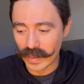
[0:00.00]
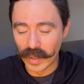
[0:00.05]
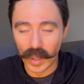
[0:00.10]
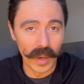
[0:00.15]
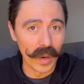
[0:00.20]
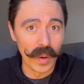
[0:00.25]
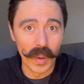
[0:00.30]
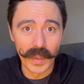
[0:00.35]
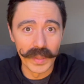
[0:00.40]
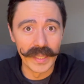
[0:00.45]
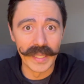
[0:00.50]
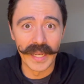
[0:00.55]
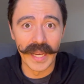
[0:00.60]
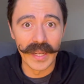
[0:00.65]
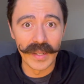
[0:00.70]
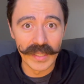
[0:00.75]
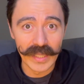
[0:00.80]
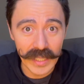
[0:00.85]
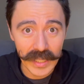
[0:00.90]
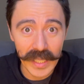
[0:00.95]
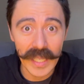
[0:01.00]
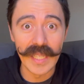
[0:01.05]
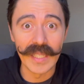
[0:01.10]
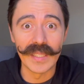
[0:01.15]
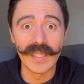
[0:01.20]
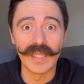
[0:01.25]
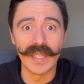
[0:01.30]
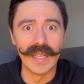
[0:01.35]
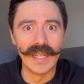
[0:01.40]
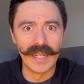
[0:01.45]
are holding a
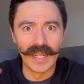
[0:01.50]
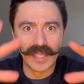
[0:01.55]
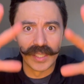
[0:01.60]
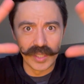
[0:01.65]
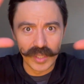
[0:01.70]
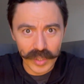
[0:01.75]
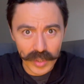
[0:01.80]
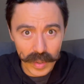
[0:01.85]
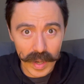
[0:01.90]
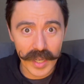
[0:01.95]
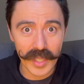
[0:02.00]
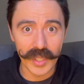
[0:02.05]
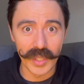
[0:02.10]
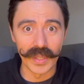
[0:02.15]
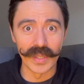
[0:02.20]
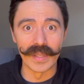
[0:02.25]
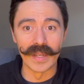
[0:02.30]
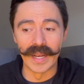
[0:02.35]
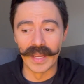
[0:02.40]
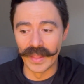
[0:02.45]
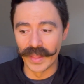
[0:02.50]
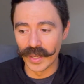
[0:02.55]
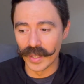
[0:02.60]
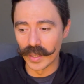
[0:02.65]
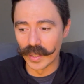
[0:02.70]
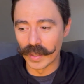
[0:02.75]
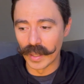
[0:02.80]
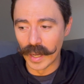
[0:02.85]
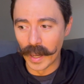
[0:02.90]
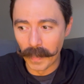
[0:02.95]
seat in a structure and
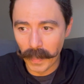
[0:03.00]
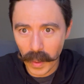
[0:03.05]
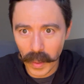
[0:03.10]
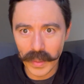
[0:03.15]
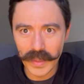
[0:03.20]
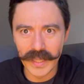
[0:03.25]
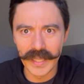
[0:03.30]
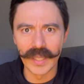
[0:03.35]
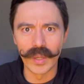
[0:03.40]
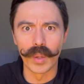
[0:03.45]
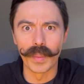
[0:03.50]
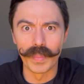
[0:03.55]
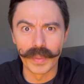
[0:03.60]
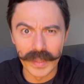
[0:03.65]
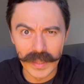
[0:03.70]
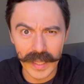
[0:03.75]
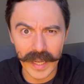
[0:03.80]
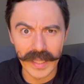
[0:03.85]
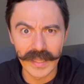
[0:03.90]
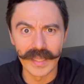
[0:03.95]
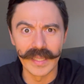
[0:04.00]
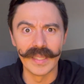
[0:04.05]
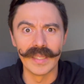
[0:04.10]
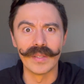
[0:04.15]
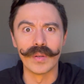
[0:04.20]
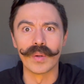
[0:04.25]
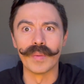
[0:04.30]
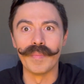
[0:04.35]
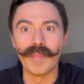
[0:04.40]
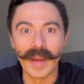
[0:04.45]
they're upholding or
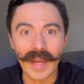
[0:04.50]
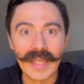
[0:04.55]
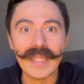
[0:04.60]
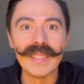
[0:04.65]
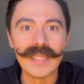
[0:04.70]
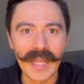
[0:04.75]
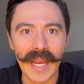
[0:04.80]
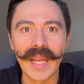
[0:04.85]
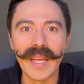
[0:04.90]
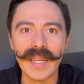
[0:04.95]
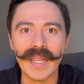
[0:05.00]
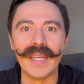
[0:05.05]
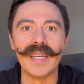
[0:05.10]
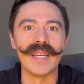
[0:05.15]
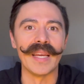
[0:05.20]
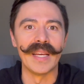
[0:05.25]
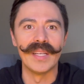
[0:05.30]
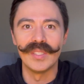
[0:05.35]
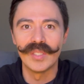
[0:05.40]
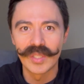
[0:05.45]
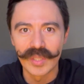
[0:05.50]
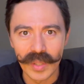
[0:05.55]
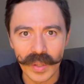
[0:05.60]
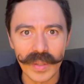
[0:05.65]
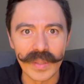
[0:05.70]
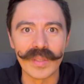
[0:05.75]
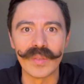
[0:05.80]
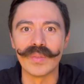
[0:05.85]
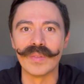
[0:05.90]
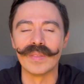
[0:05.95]
protecting or maintaining a
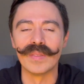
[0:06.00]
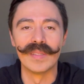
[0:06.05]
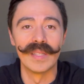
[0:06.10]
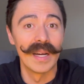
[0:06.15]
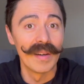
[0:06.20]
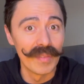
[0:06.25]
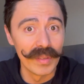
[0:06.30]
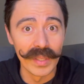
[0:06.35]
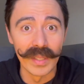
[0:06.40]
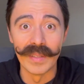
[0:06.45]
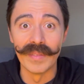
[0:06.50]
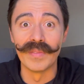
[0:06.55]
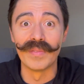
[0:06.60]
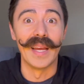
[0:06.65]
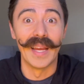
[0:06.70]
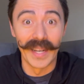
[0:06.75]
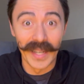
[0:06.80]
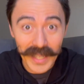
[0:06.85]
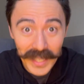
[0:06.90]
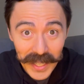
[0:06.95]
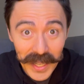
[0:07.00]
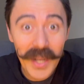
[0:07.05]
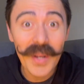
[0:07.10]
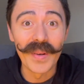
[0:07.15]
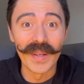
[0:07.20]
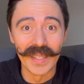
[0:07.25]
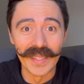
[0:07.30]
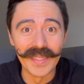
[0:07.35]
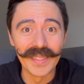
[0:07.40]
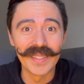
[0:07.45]
certain level of
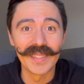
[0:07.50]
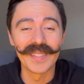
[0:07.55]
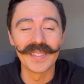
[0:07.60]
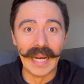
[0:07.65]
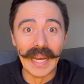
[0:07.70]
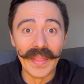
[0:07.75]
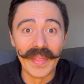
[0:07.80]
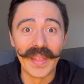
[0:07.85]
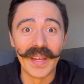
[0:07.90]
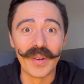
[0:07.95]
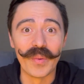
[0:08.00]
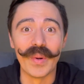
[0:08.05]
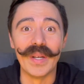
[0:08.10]
adherence. And then